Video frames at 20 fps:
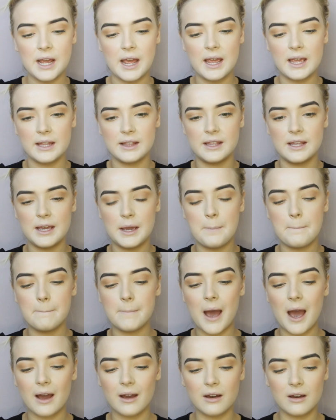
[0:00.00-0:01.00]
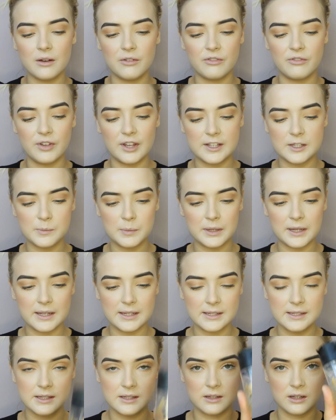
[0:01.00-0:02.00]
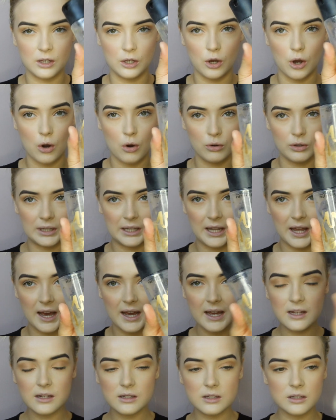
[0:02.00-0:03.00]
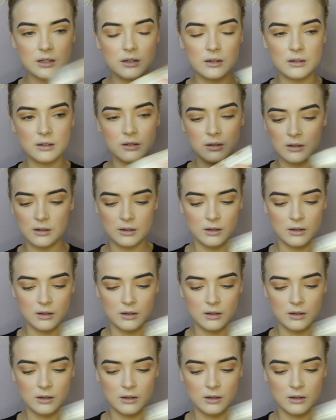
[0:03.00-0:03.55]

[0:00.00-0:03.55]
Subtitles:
I'm going to take the MAC Fix Plus Gold Light